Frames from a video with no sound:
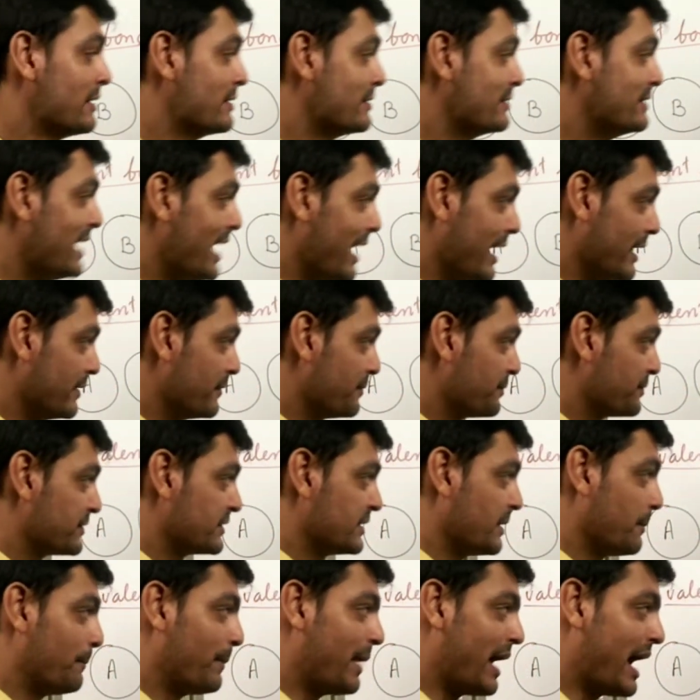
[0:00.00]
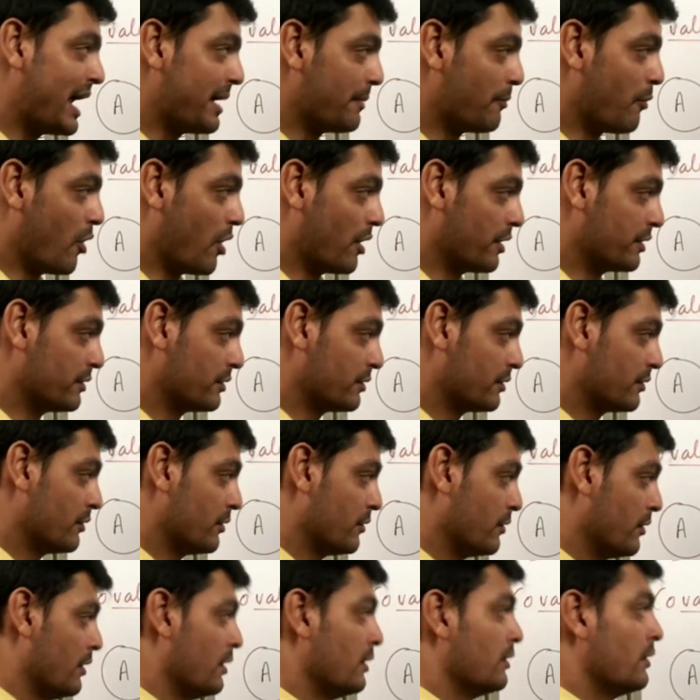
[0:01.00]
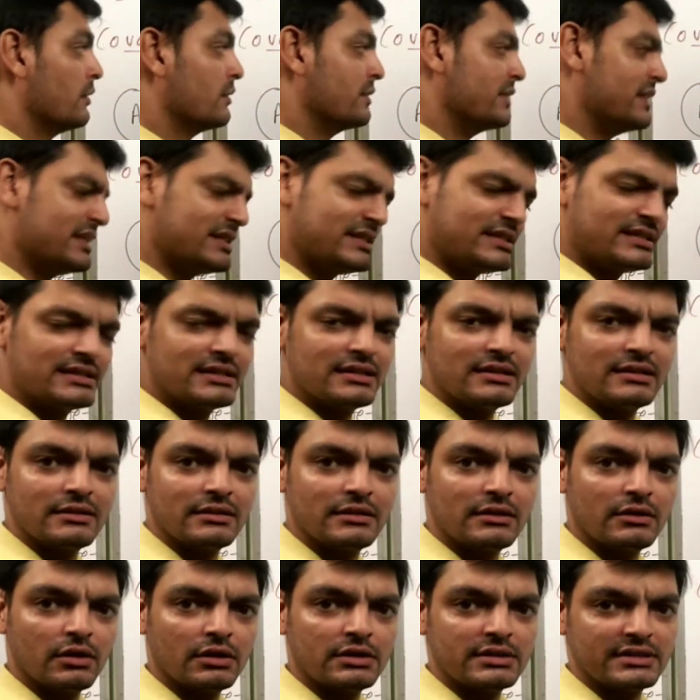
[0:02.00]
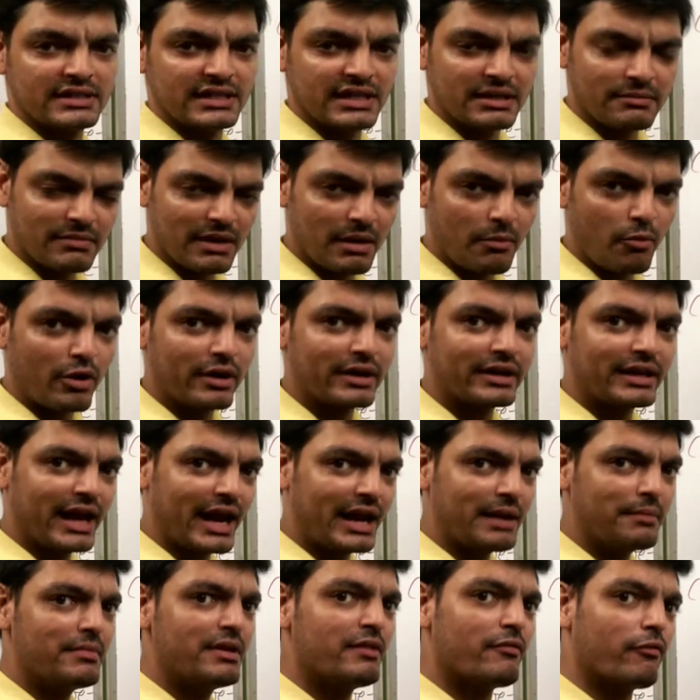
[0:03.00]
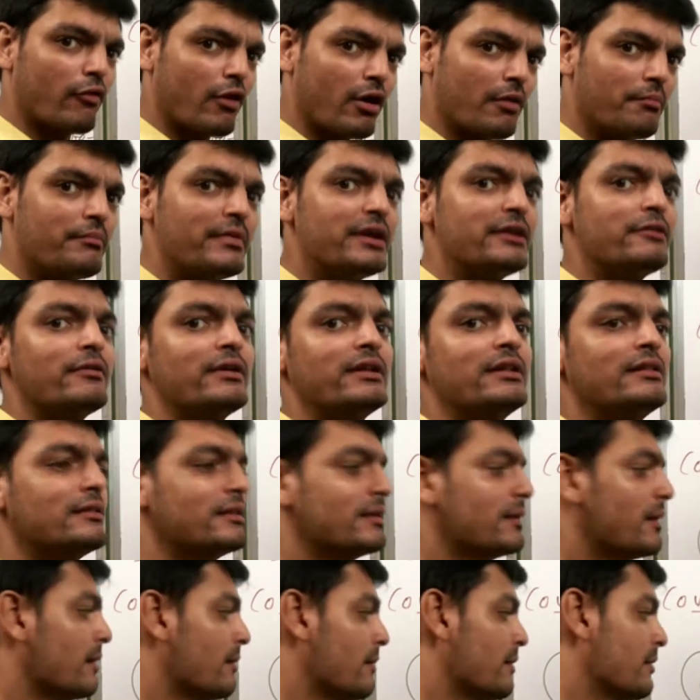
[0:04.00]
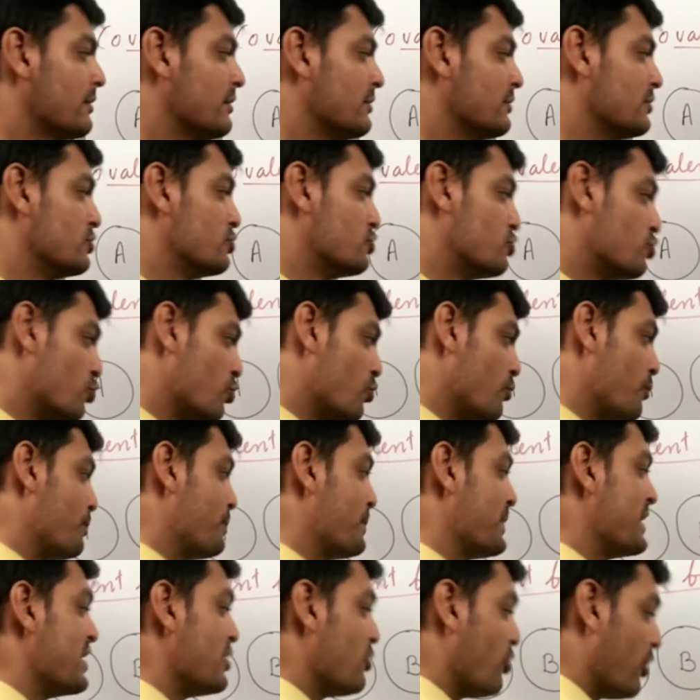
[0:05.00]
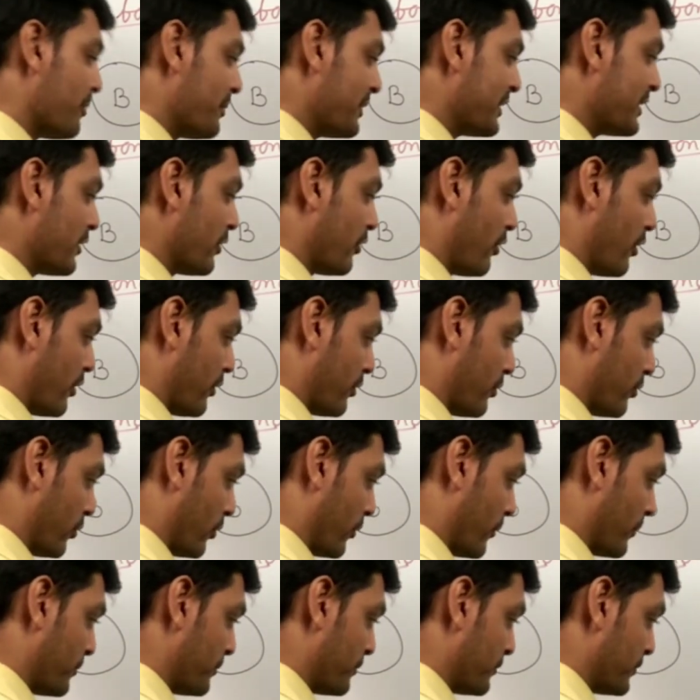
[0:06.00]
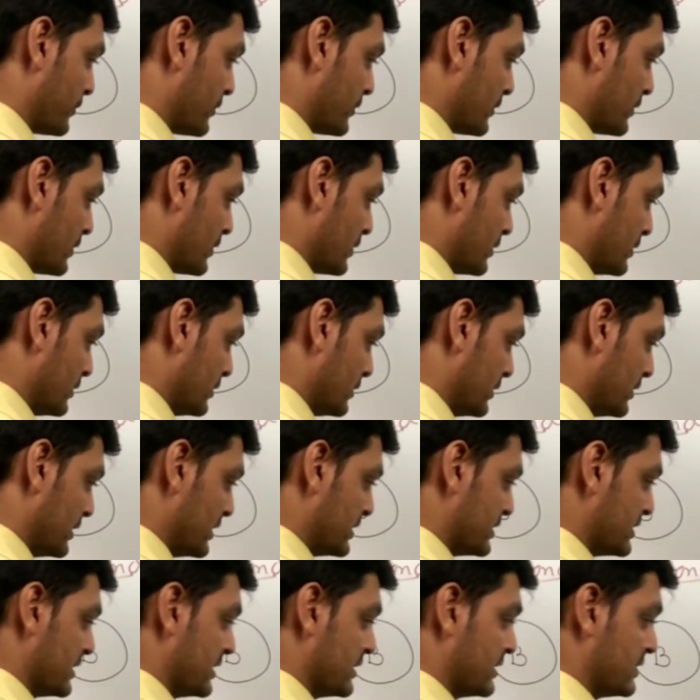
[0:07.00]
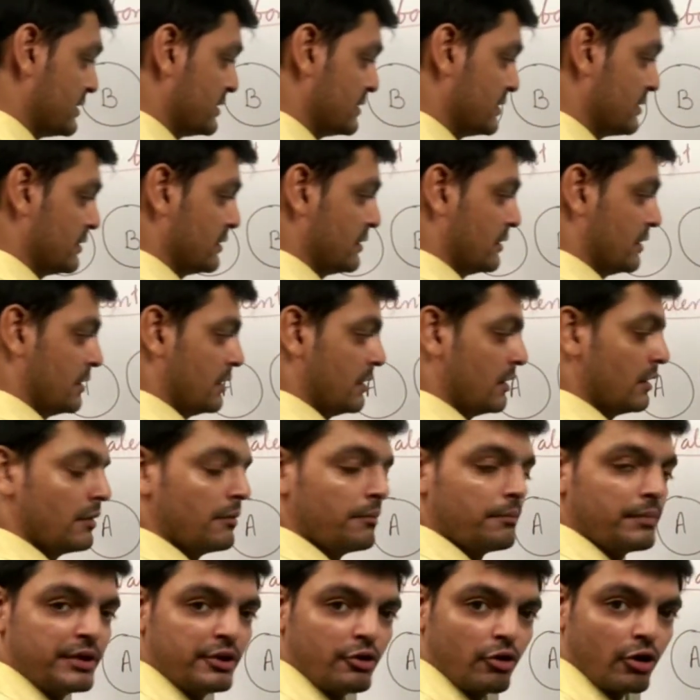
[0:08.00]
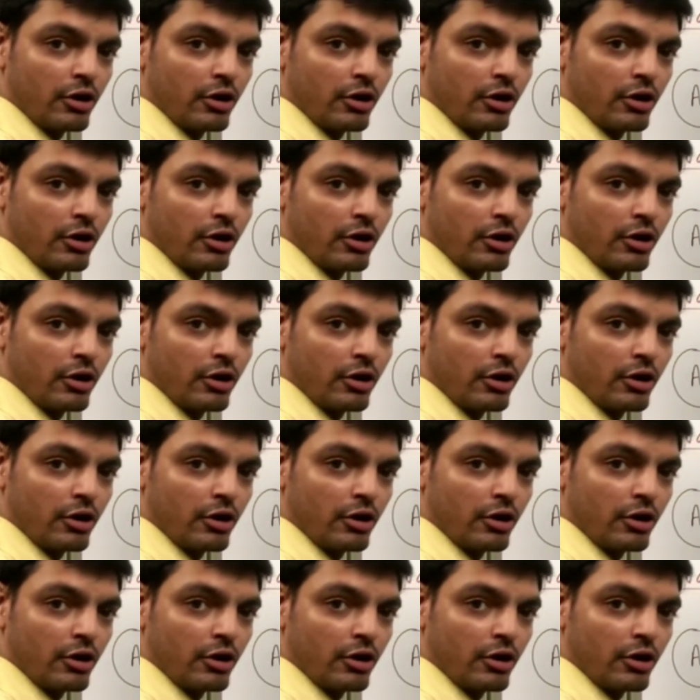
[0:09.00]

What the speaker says: Then the pi bond. This sigma bond can be formed between the two p orbital also. This is p